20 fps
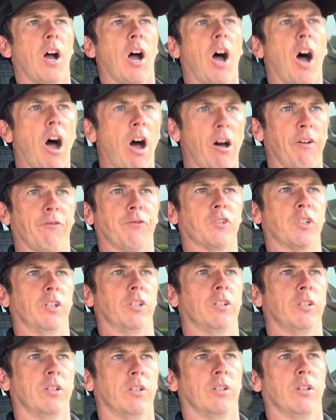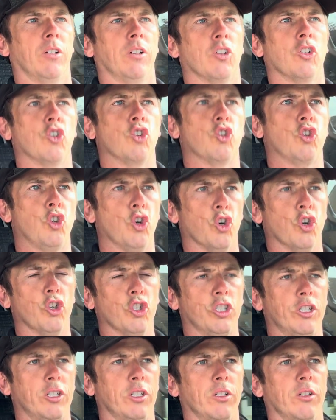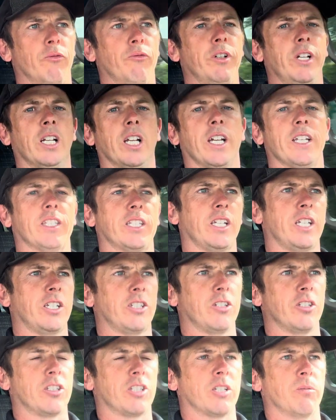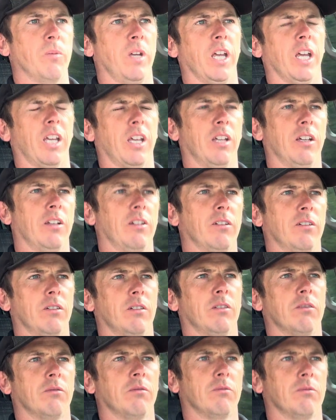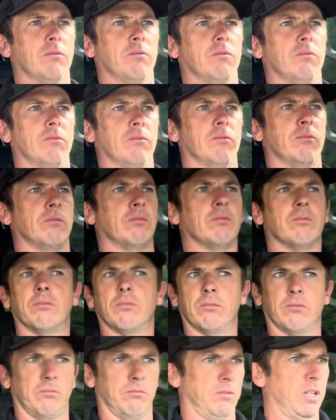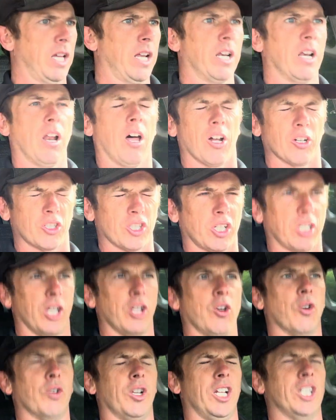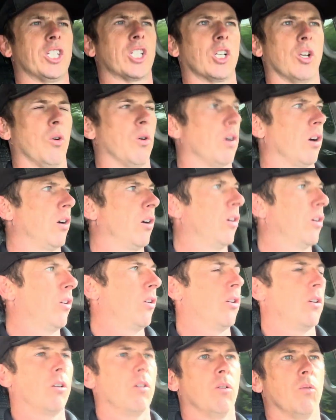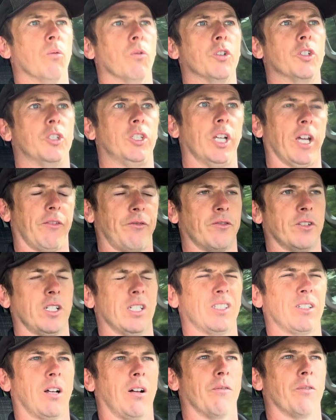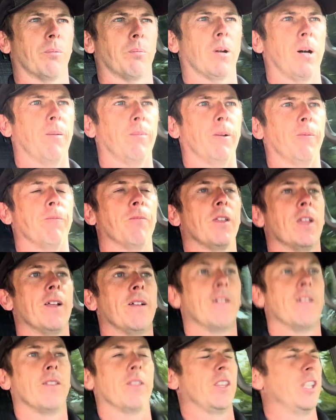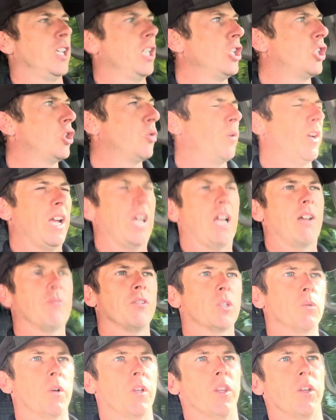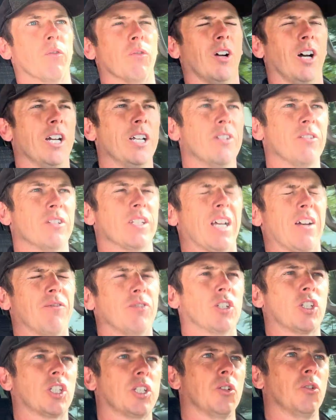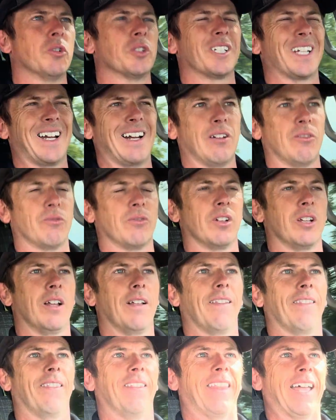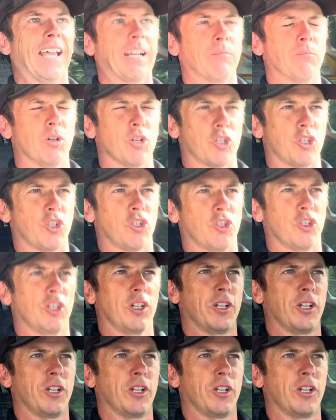often good realizations to make, and logically going in slower would definitely solve the problem. The issue we have is when the rider is having to slow down that much